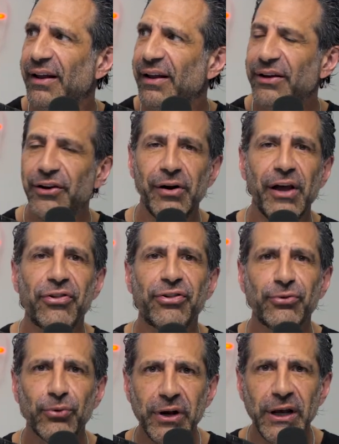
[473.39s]
you're at
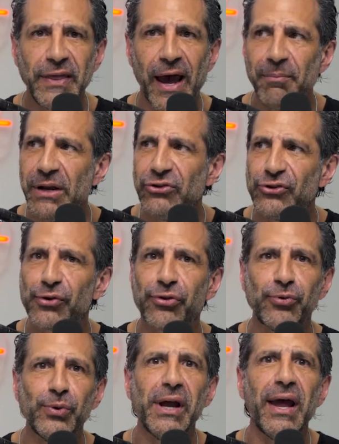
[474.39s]
three. That means you're
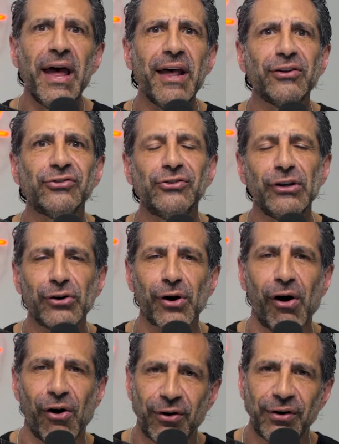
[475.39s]
three ahead of
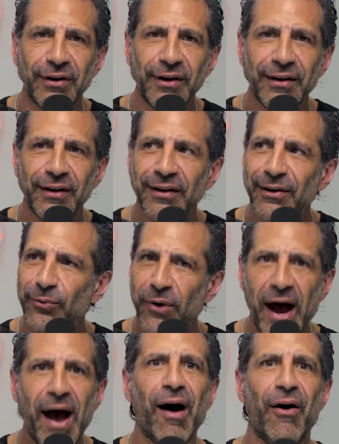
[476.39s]
zero.
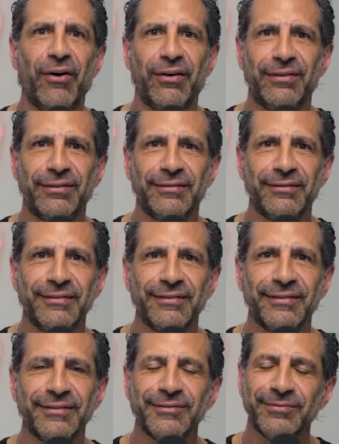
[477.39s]
Wow,
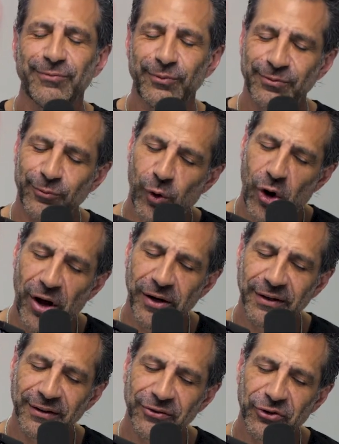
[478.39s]

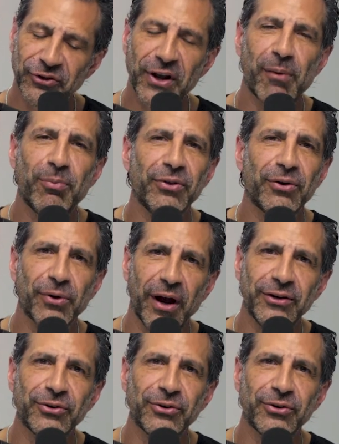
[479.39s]
one step in the right